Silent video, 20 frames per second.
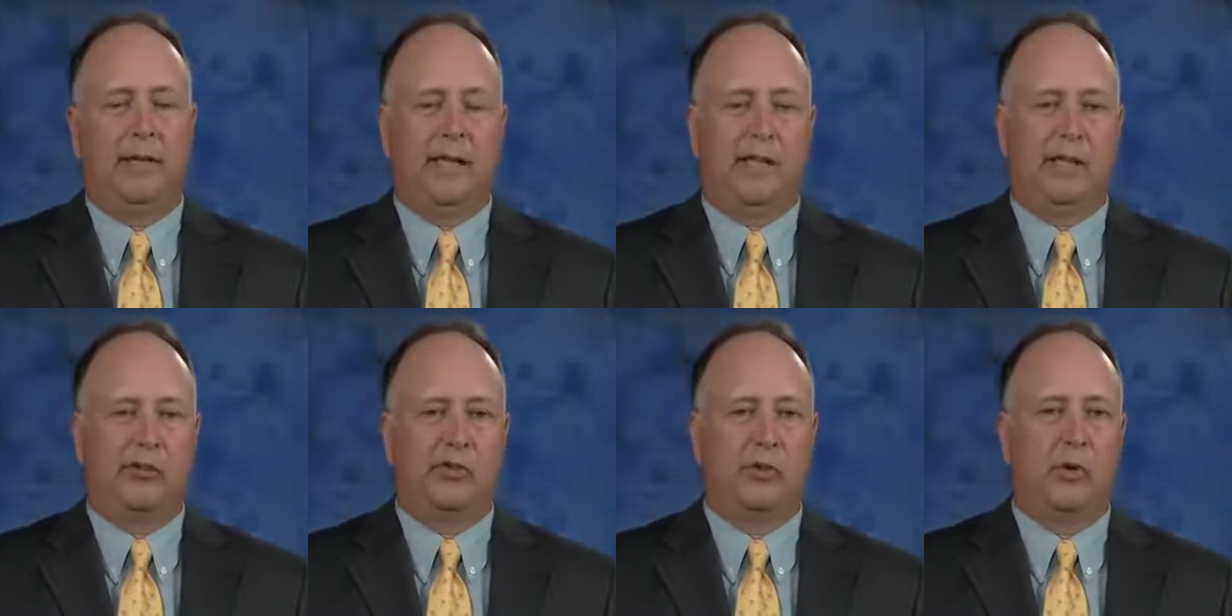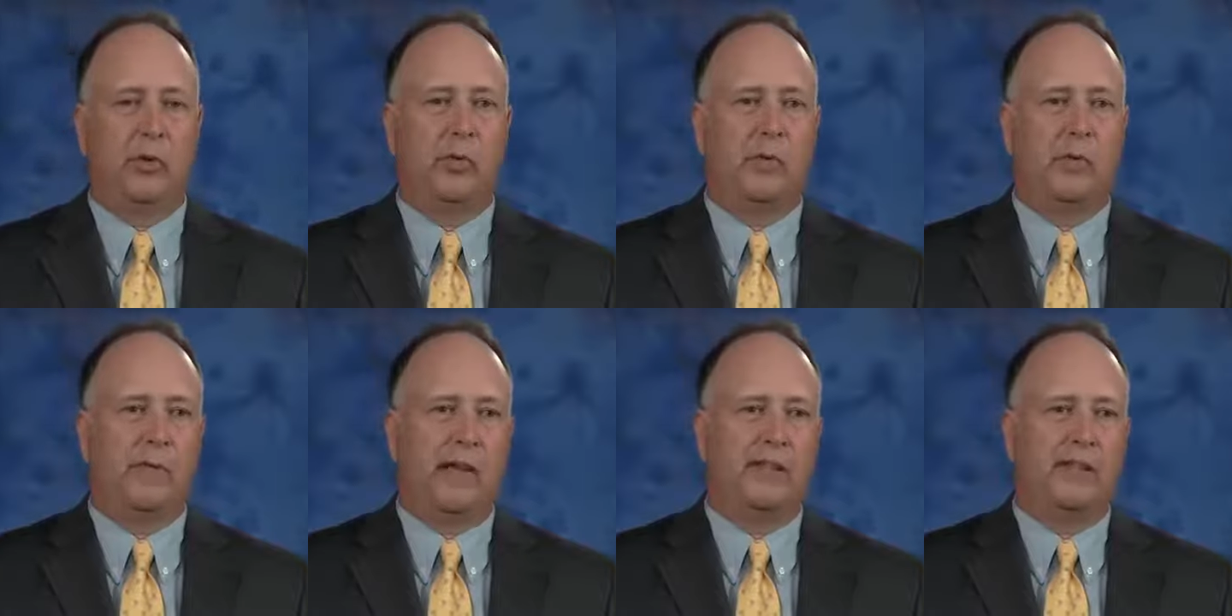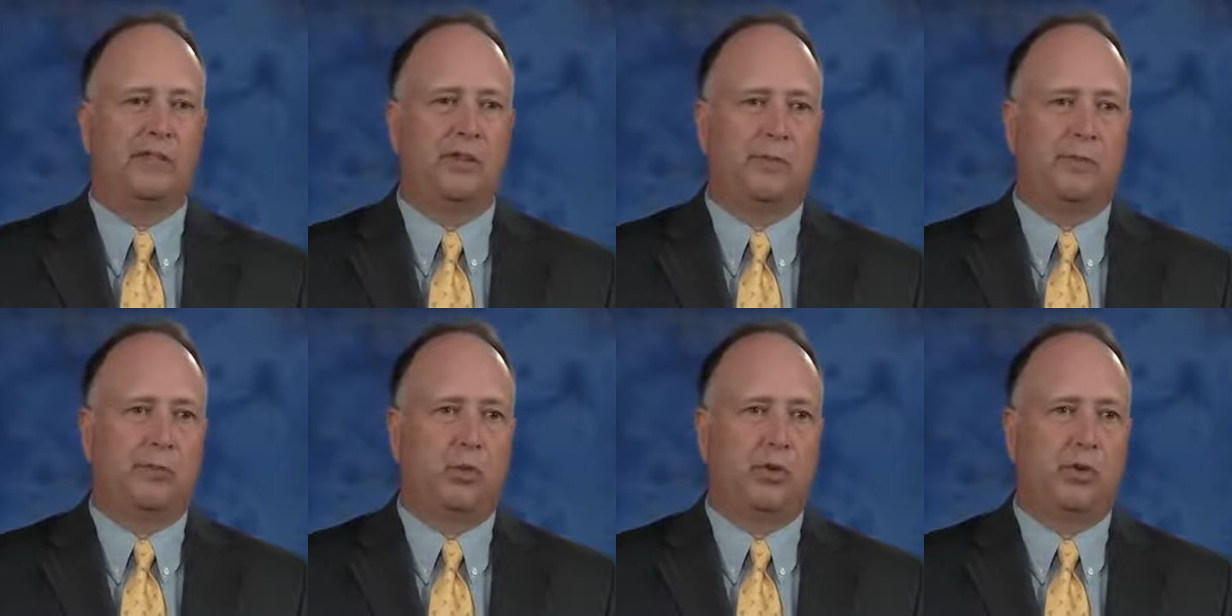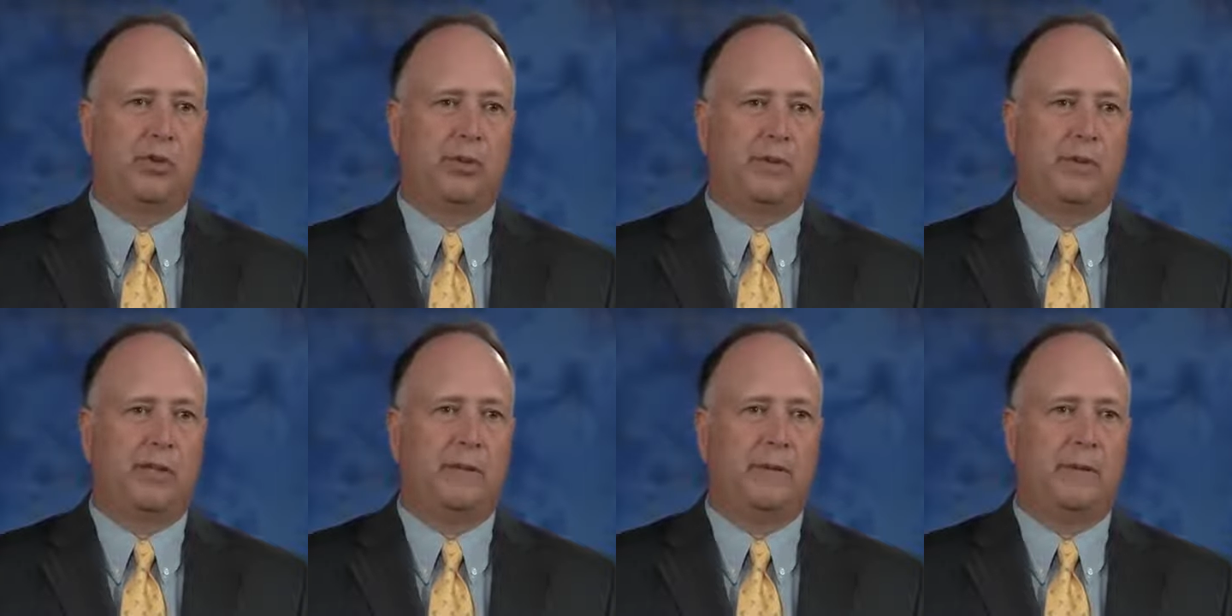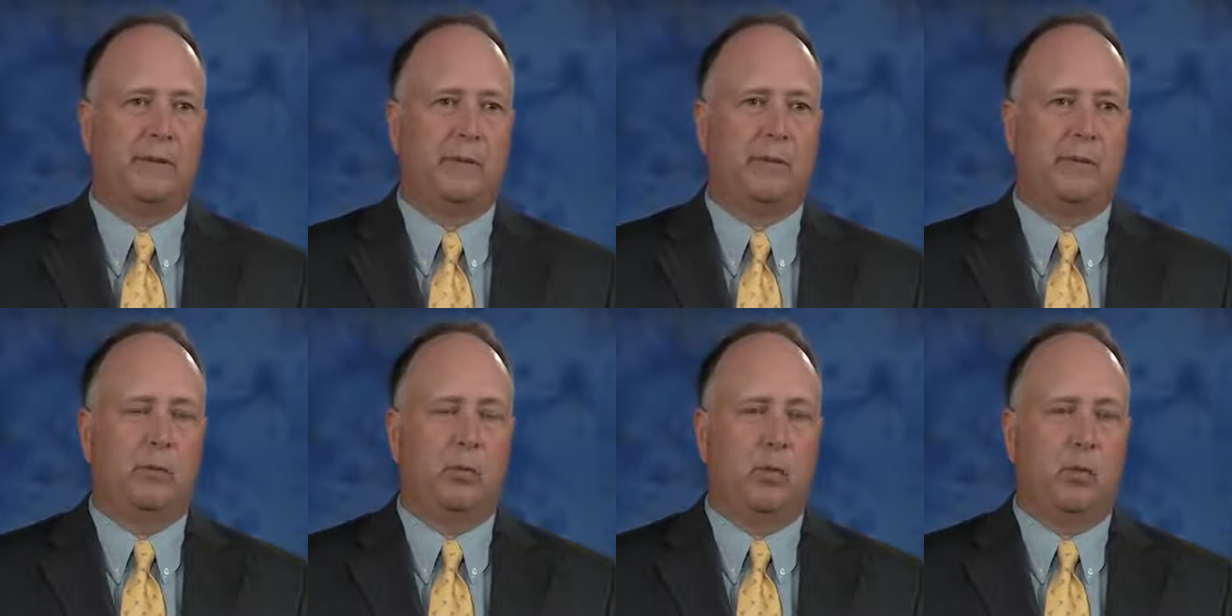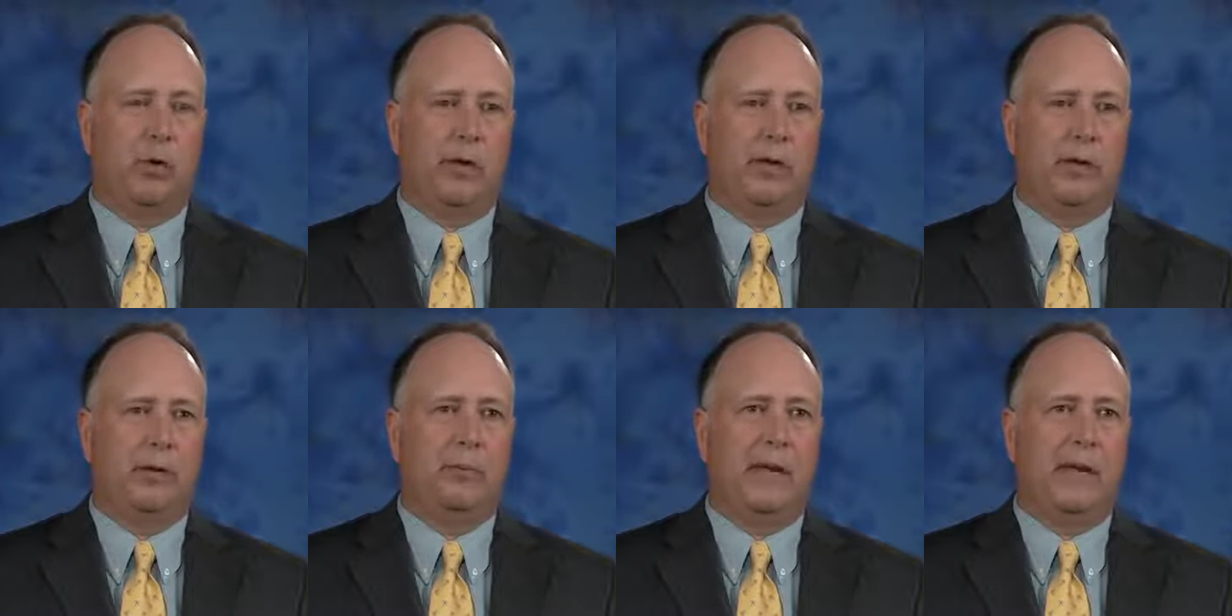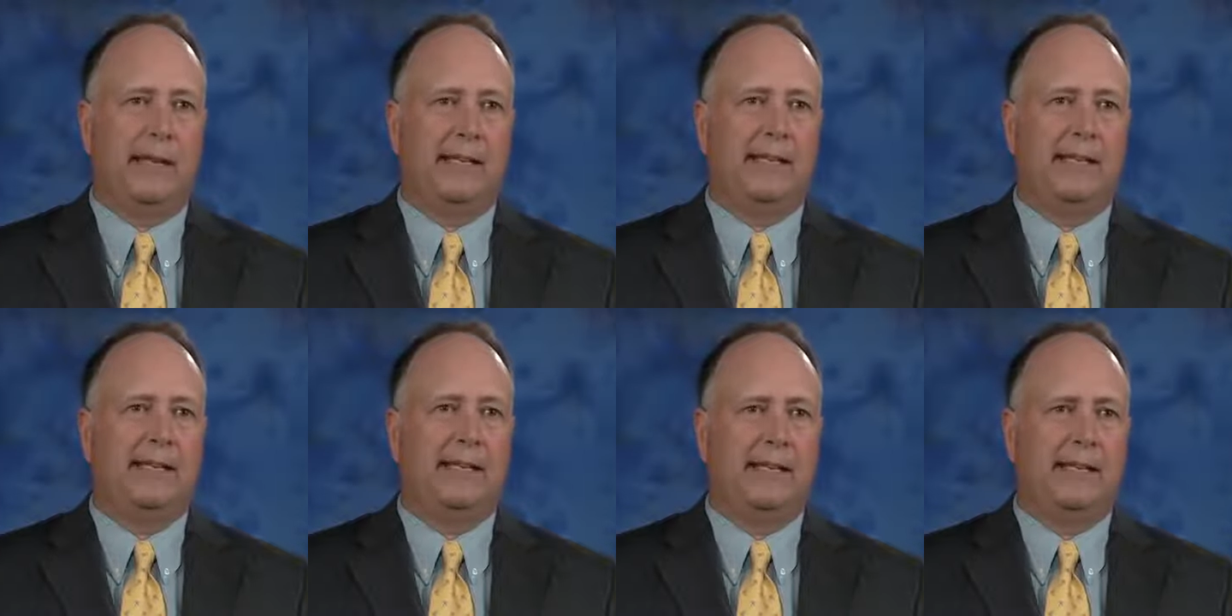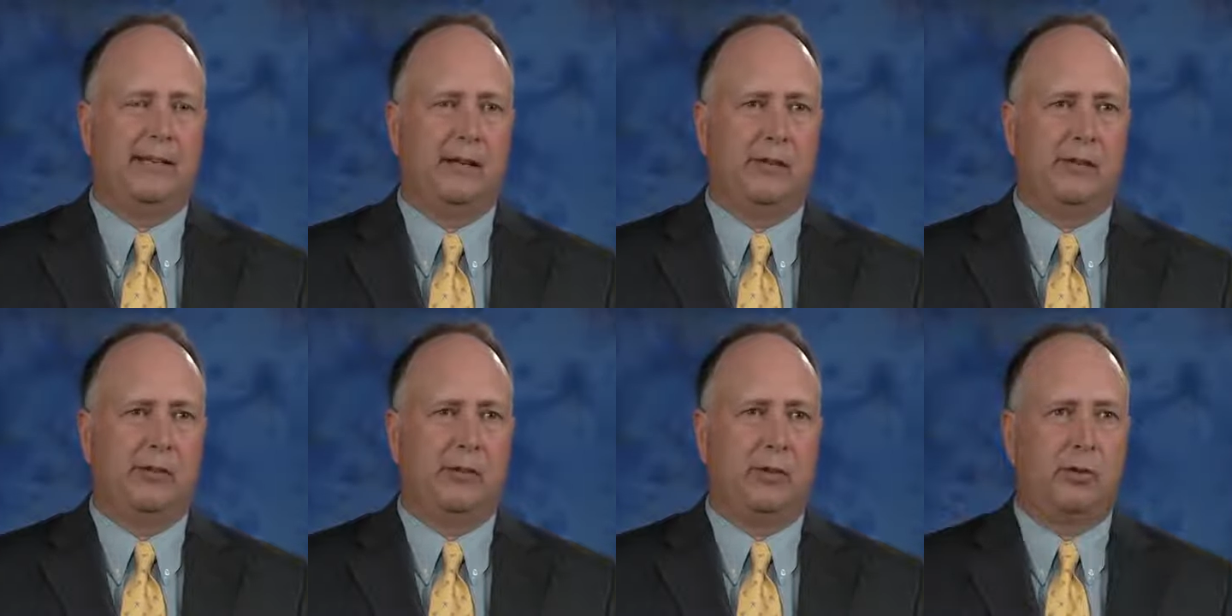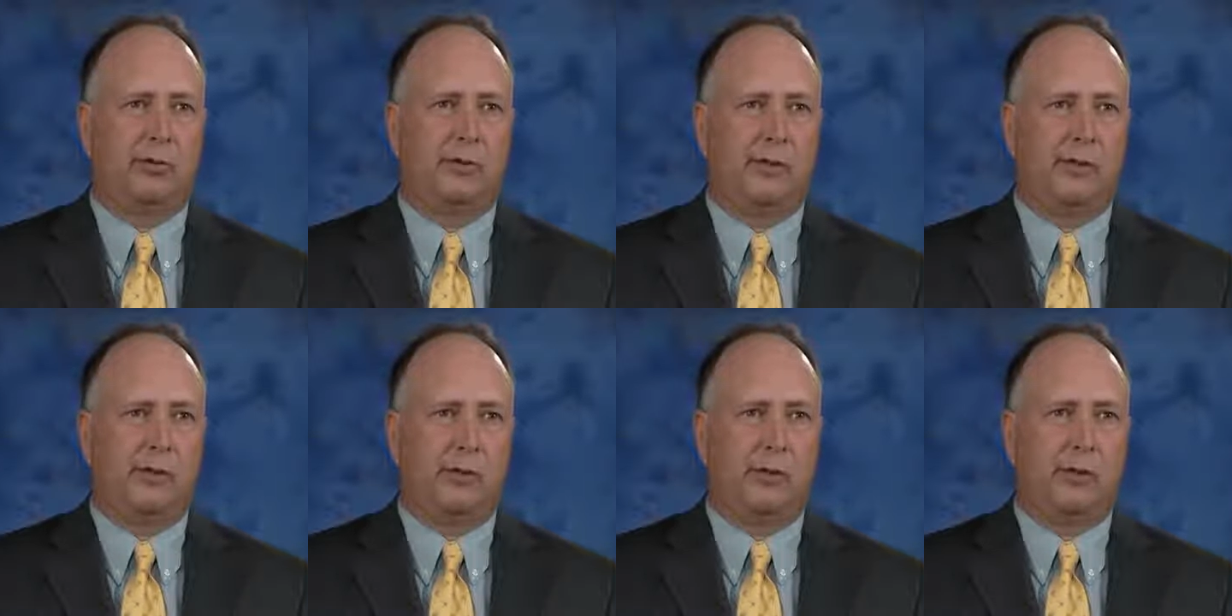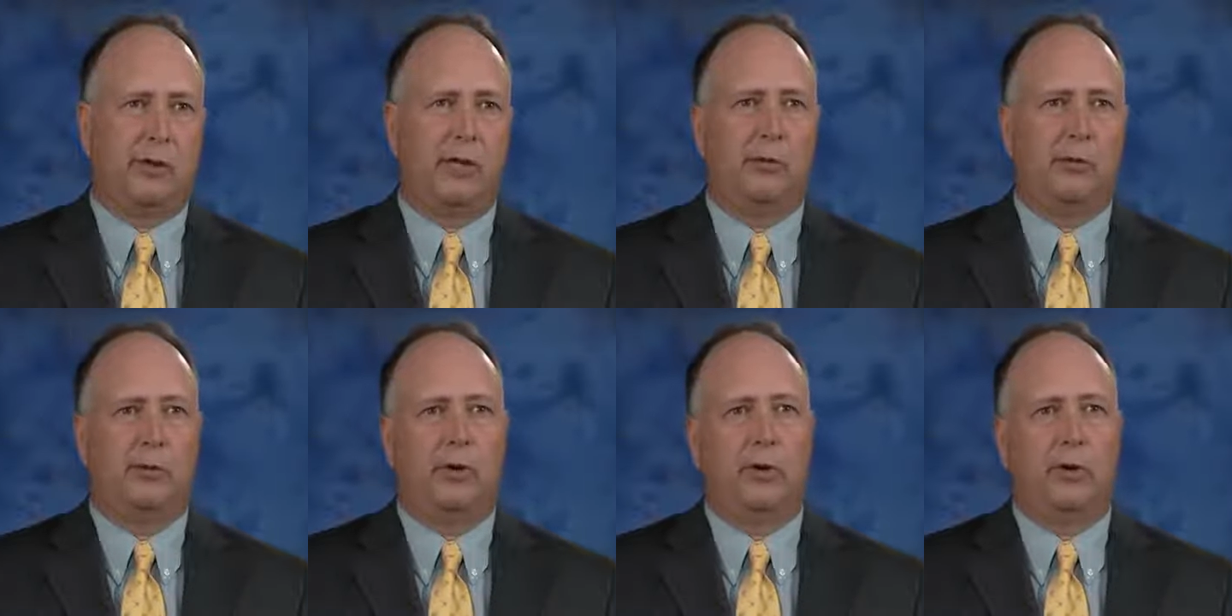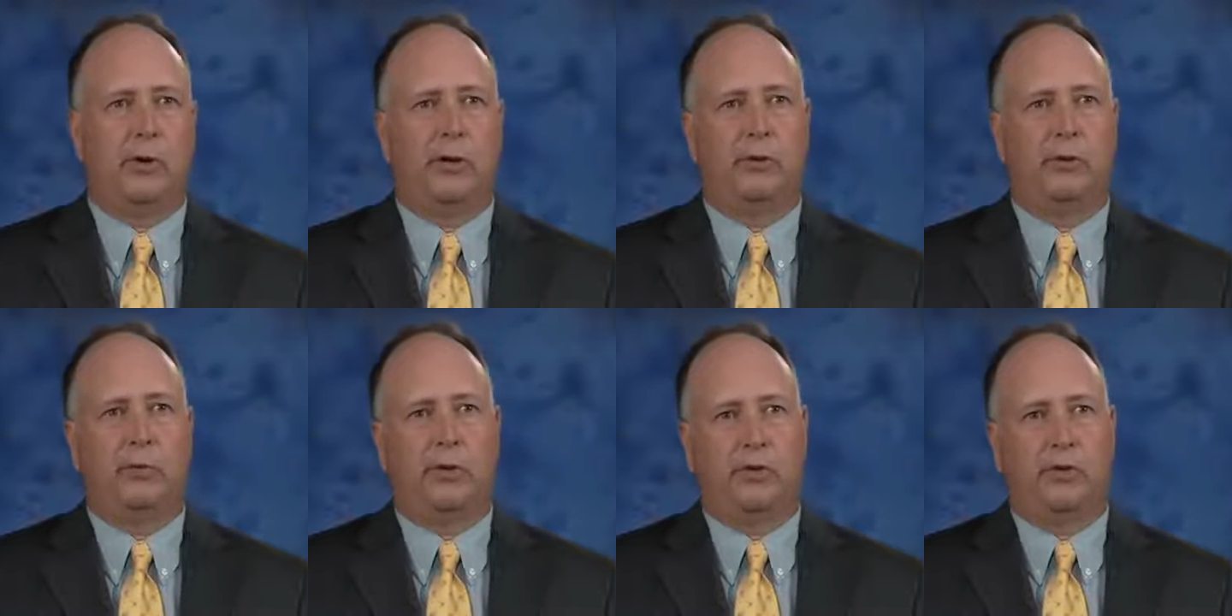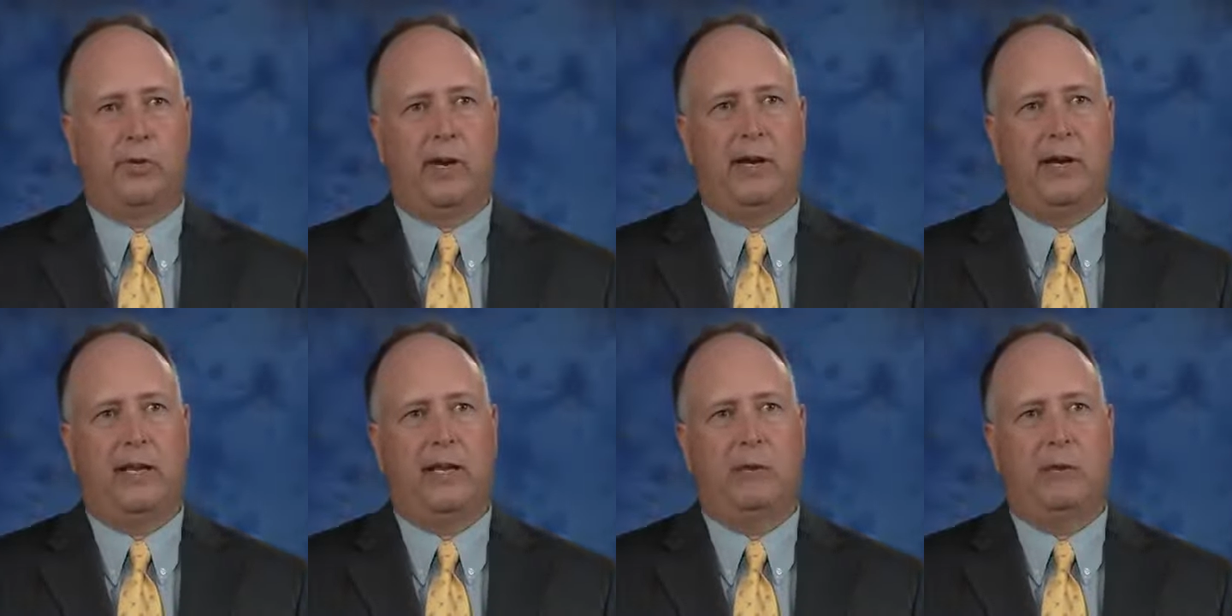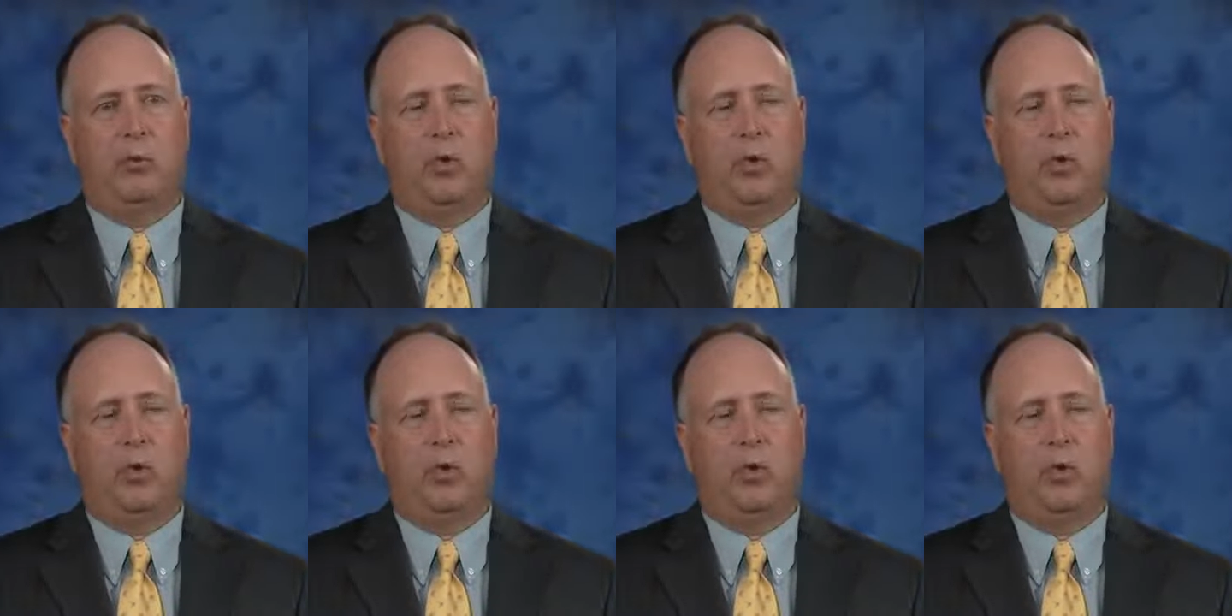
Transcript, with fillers: And so that's unfortunately where you may need to consult an attorney regarding retraining and